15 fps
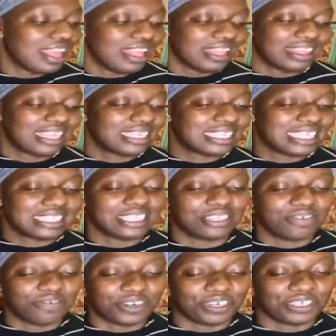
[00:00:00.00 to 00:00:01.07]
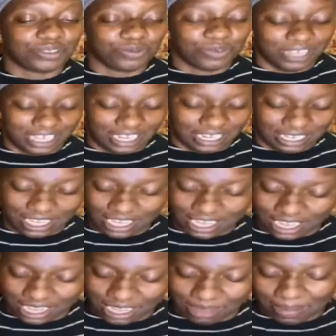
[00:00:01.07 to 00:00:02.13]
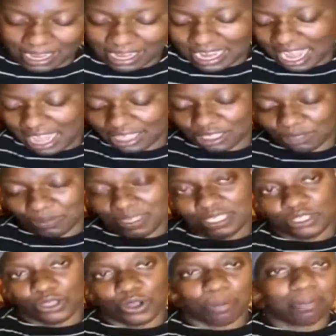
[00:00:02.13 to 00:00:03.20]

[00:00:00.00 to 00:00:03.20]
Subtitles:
Let's get to the first one. Acknowledgments or